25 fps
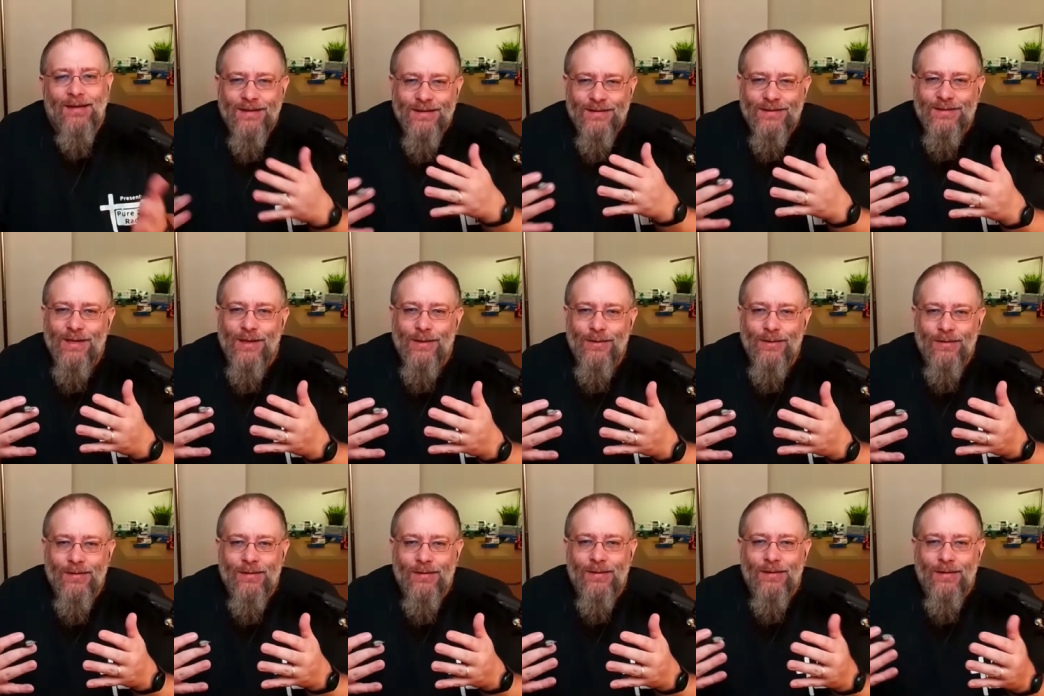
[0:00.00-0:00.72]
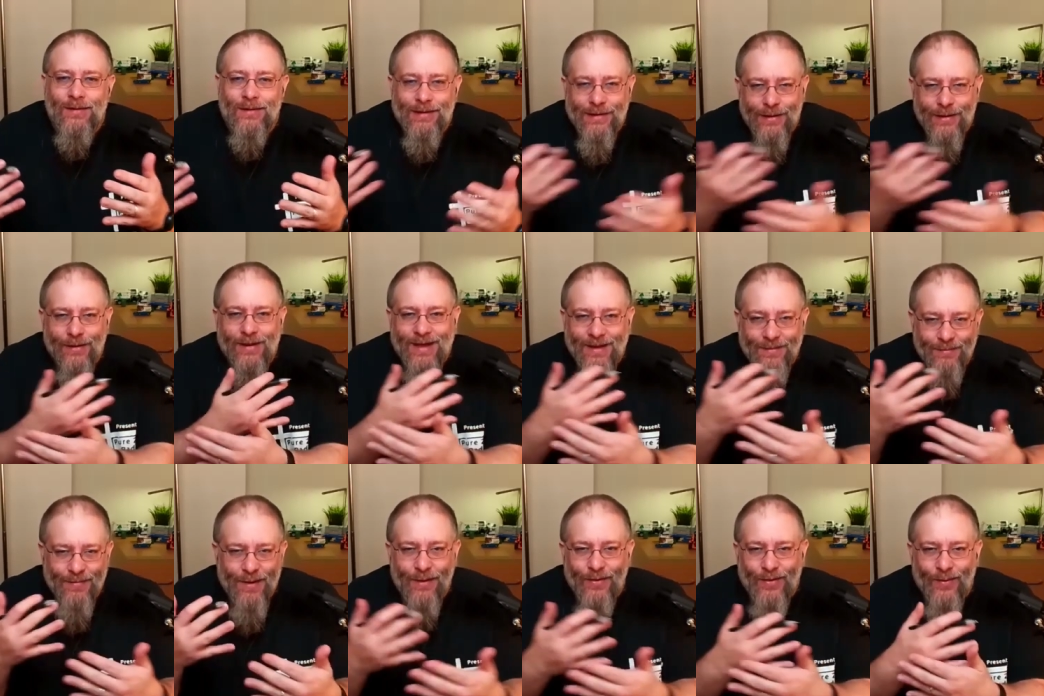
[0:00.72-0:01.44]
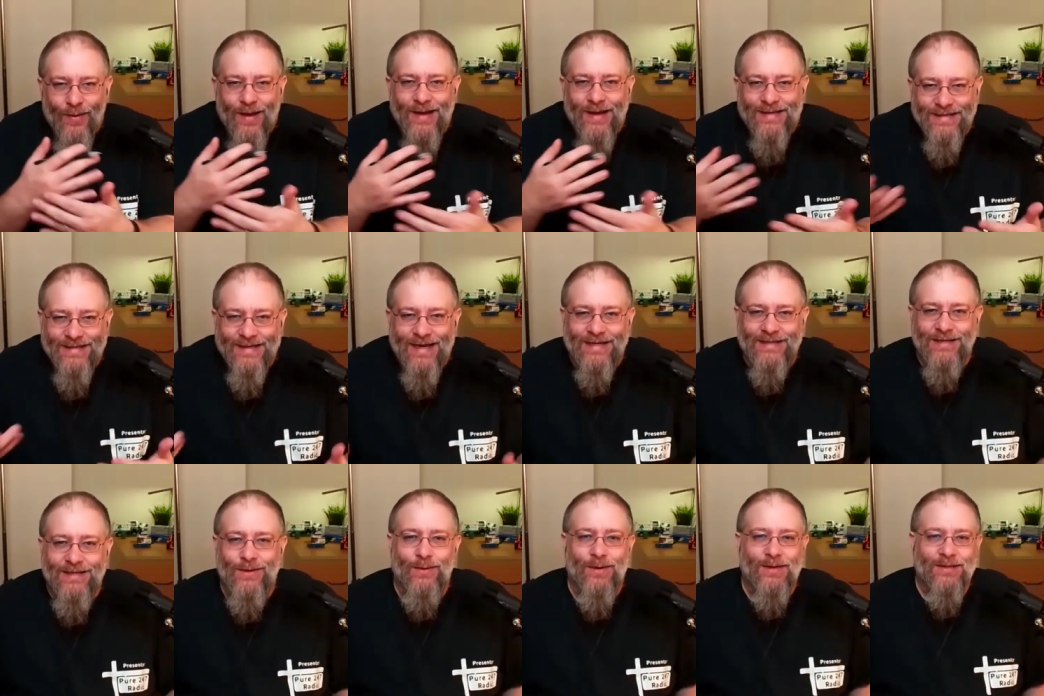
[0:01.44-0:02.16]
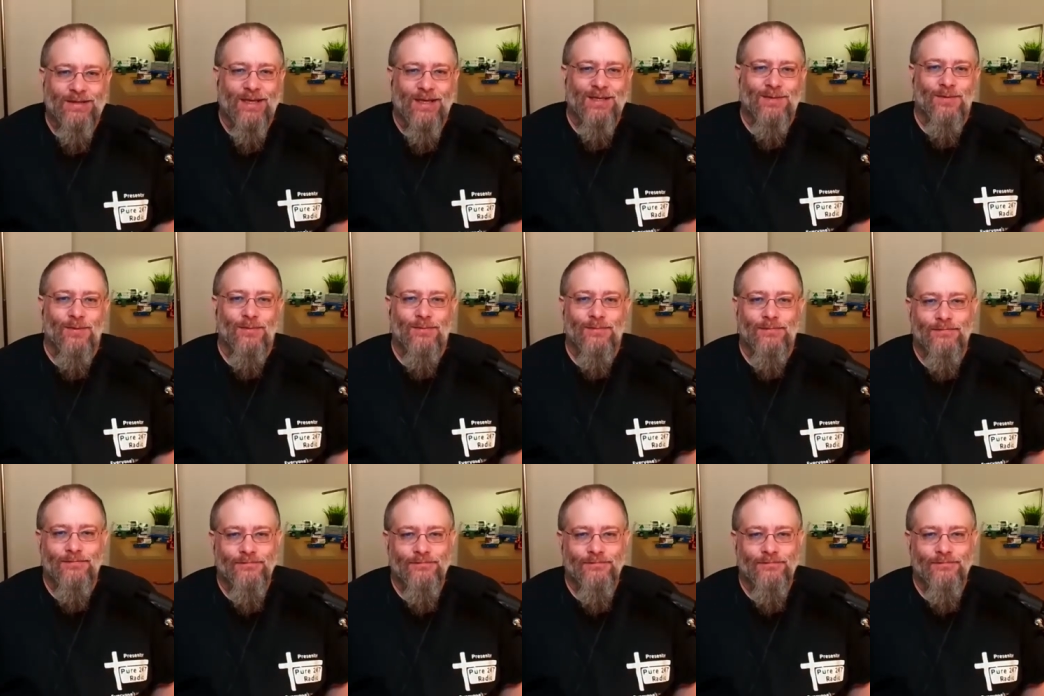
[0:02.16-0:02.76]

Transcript: So looking both ways is actually quite sensible.